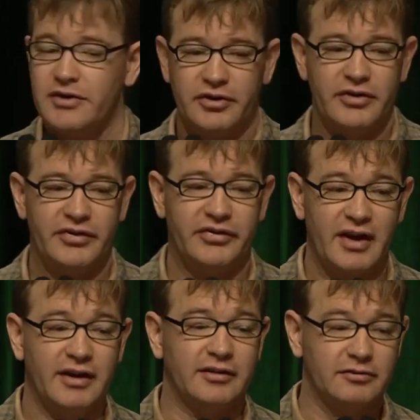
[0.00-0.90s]
So this is
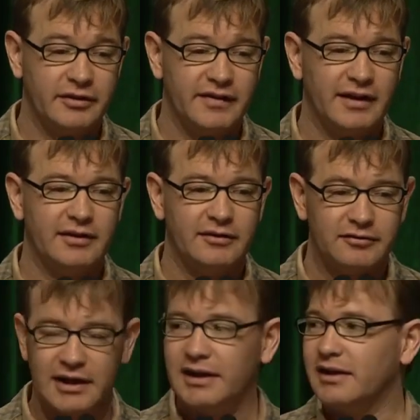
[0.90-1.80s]
saying that
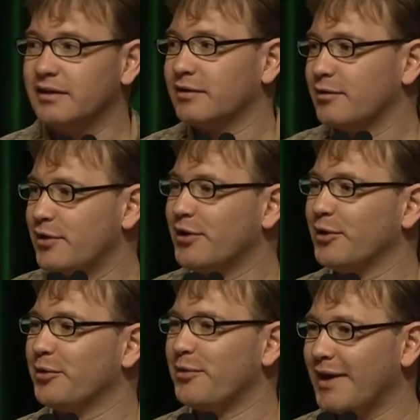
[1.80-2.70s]
really,
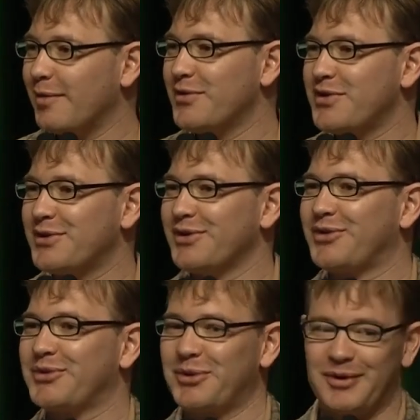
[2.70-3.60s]
when I'm listening to
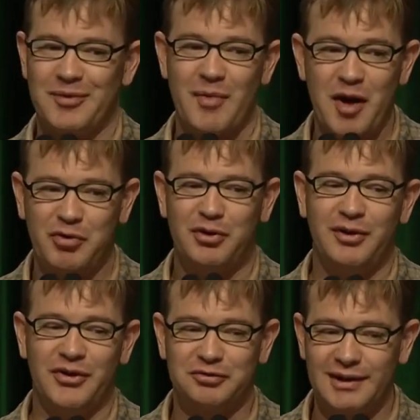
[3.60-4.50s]
this story, my
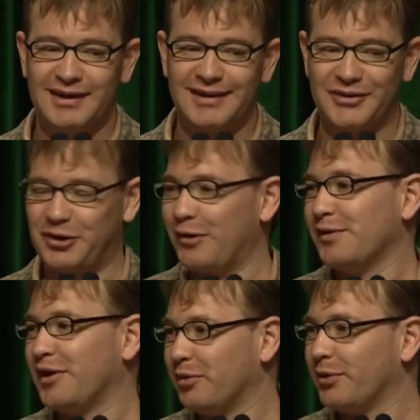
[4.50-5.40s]
precuneus really is
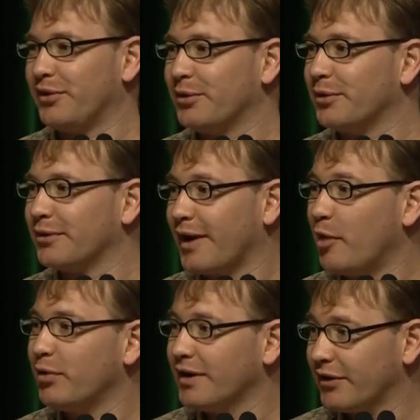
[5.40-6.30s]
correlated with your
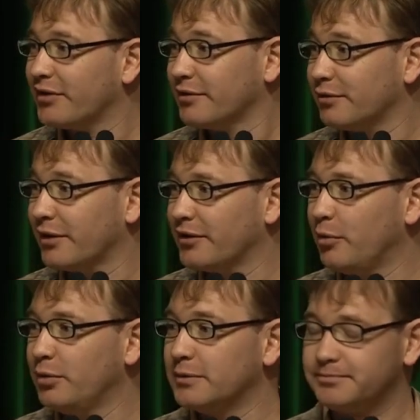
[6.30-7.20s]
IPS, for
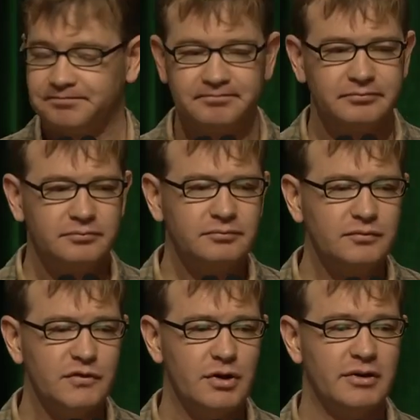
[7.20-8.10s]
example.
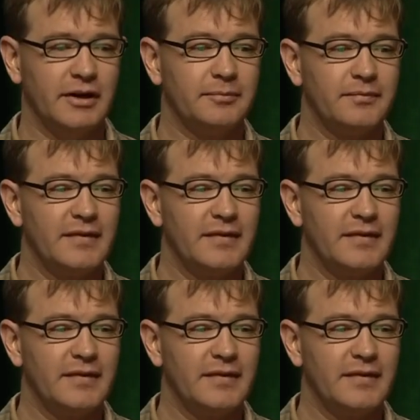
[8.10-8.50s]
Okay.